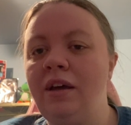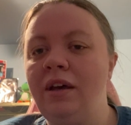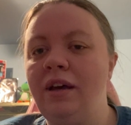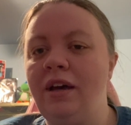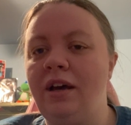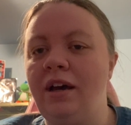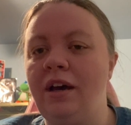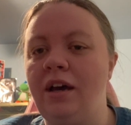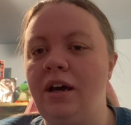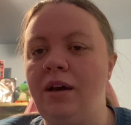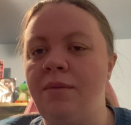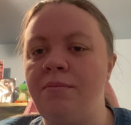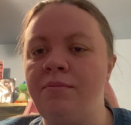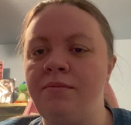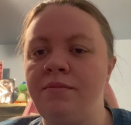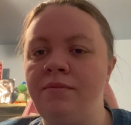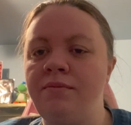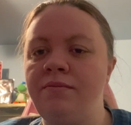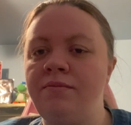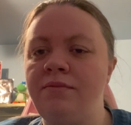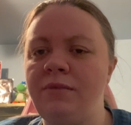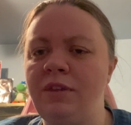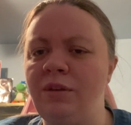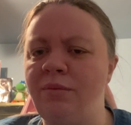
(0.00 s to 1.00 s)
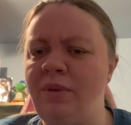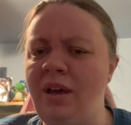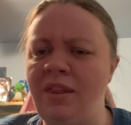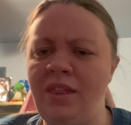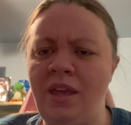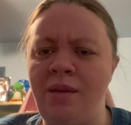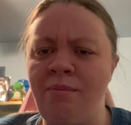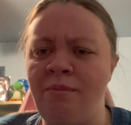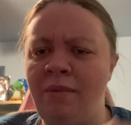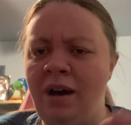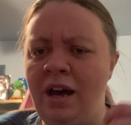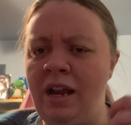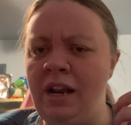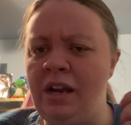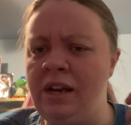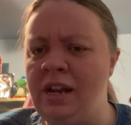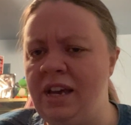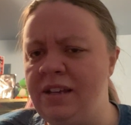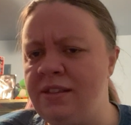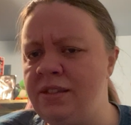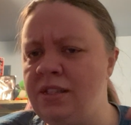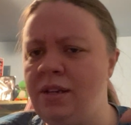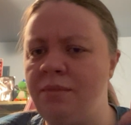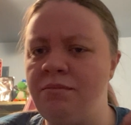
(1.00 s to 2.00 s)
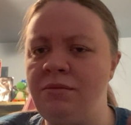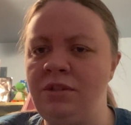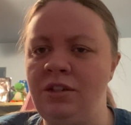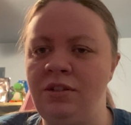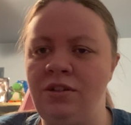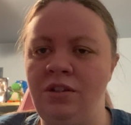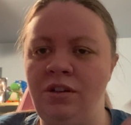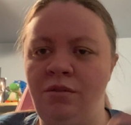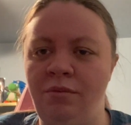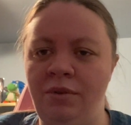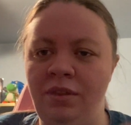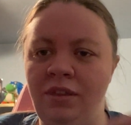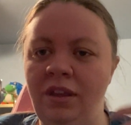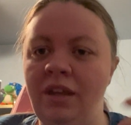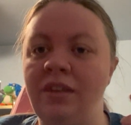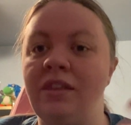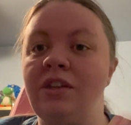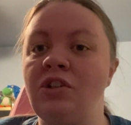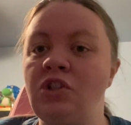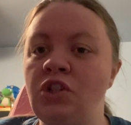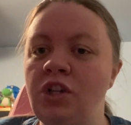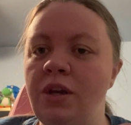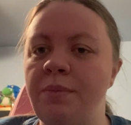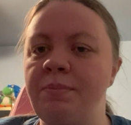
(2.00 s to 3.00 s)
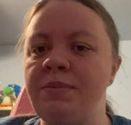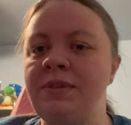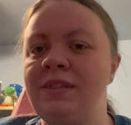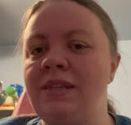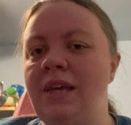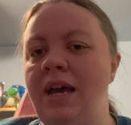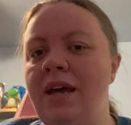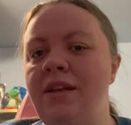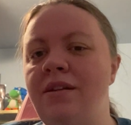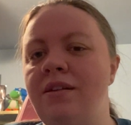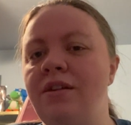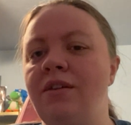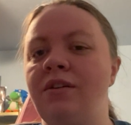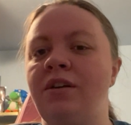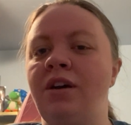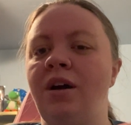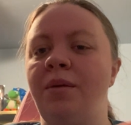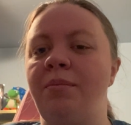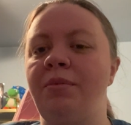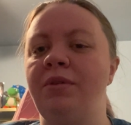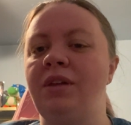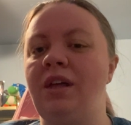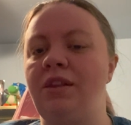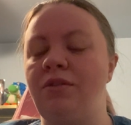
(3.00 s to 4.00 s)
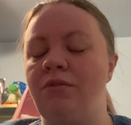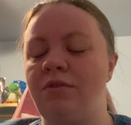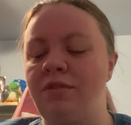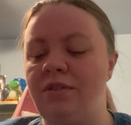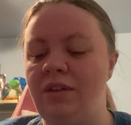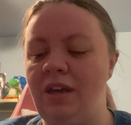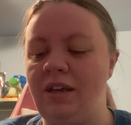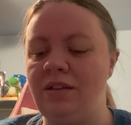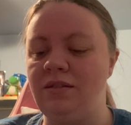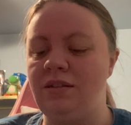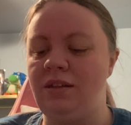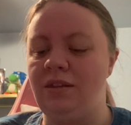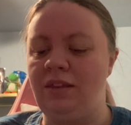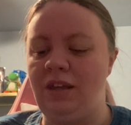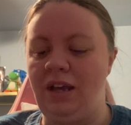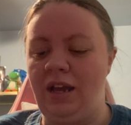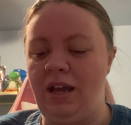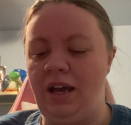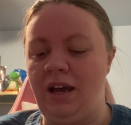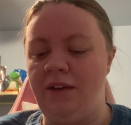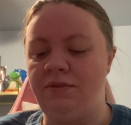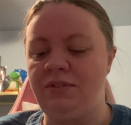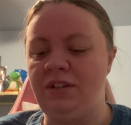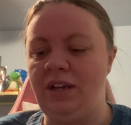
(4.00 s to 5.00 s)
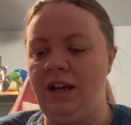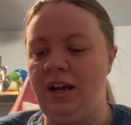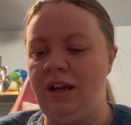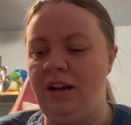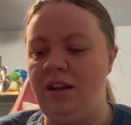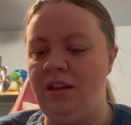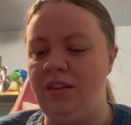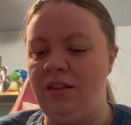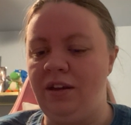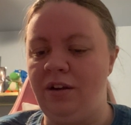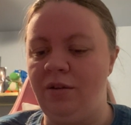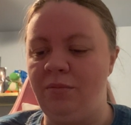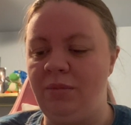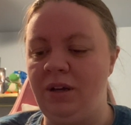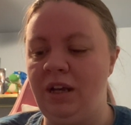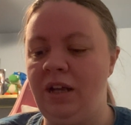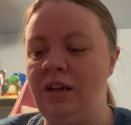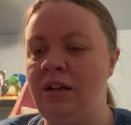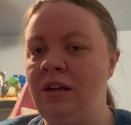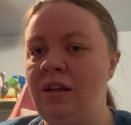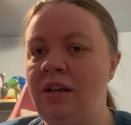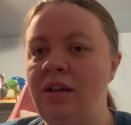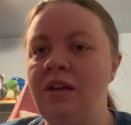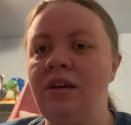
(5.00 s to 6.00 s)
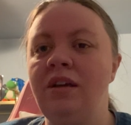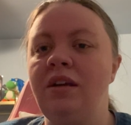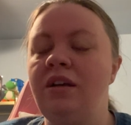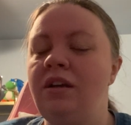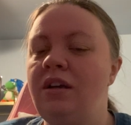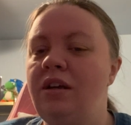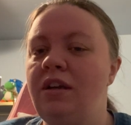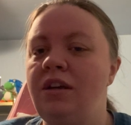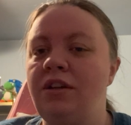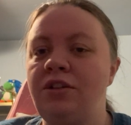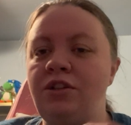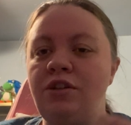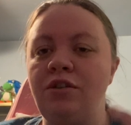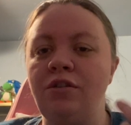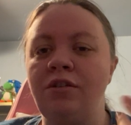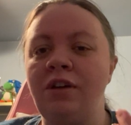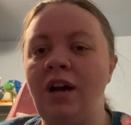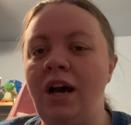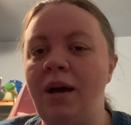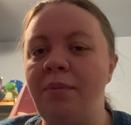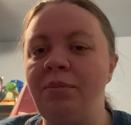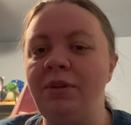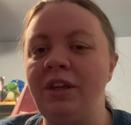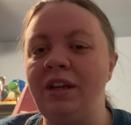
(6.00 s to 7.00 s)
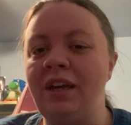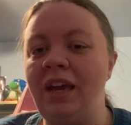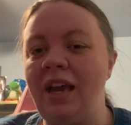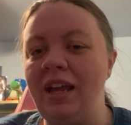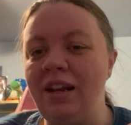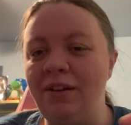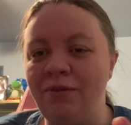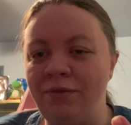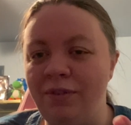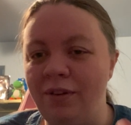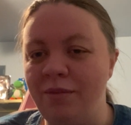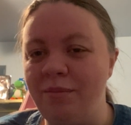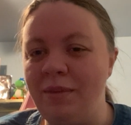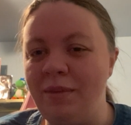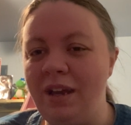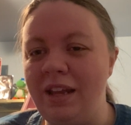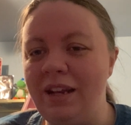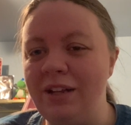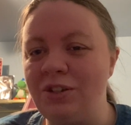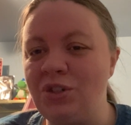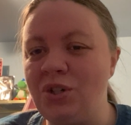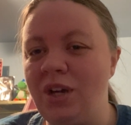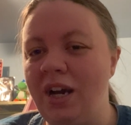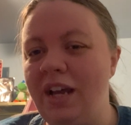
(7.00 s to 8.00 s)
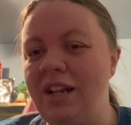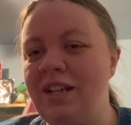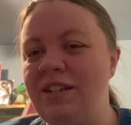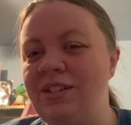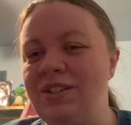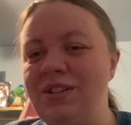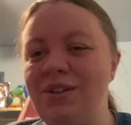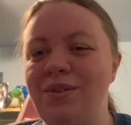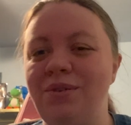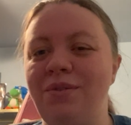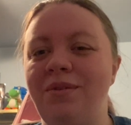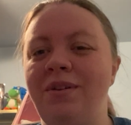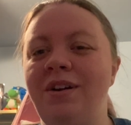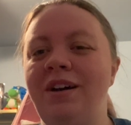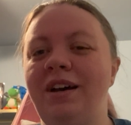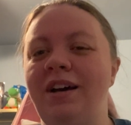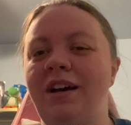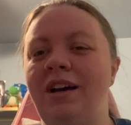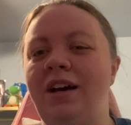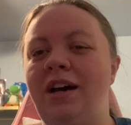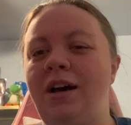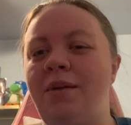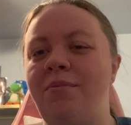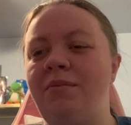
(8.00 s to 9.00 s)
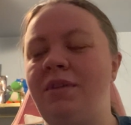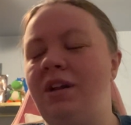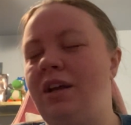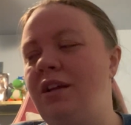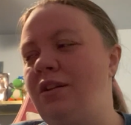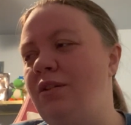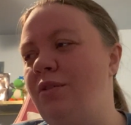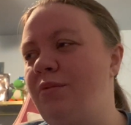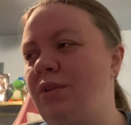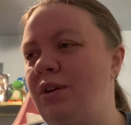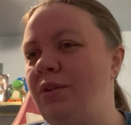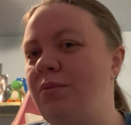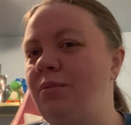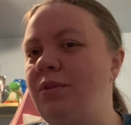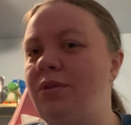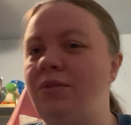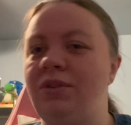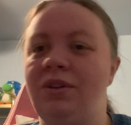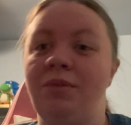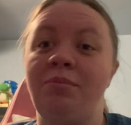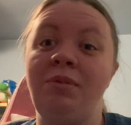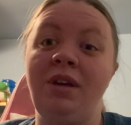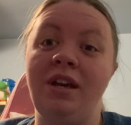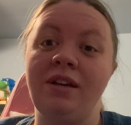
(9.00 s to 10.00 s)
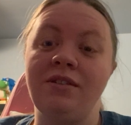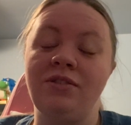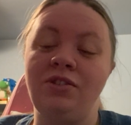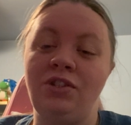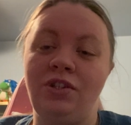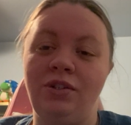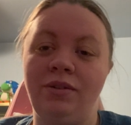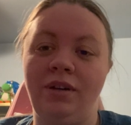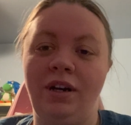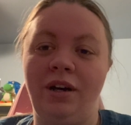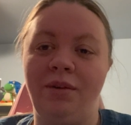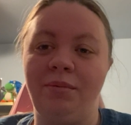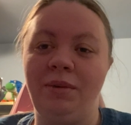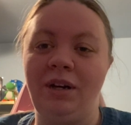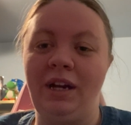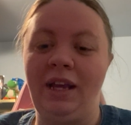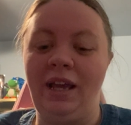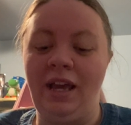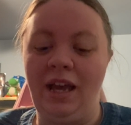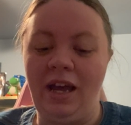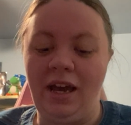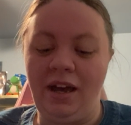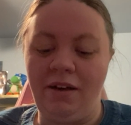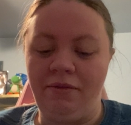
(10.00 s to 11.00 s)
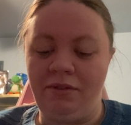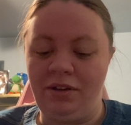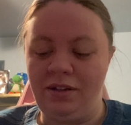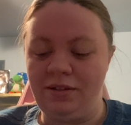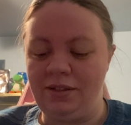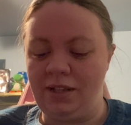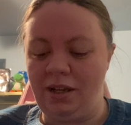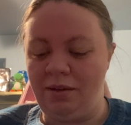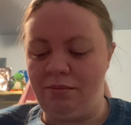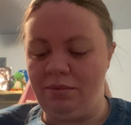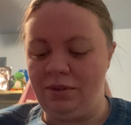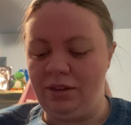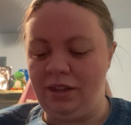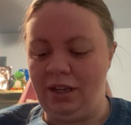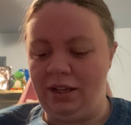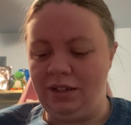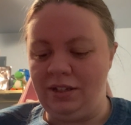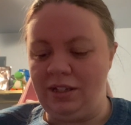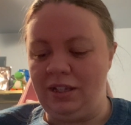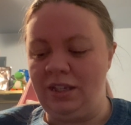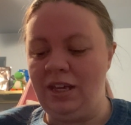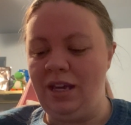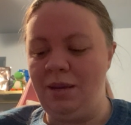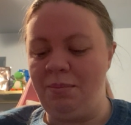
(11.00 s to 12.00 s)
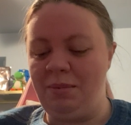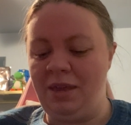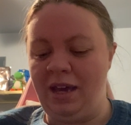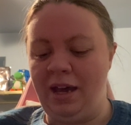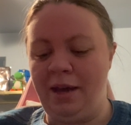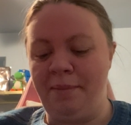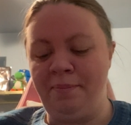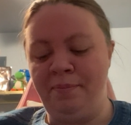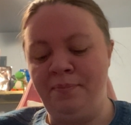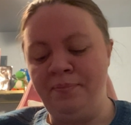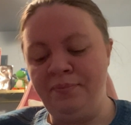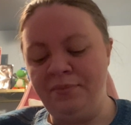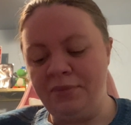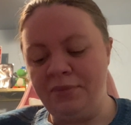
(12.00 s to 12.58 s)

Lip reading: The way they modded has something to do with like the chipset and a couple other things that they have to add in there, but too complicated for me to try to do, and I don't want to ruin the PS2 I already have because I would like to keep that.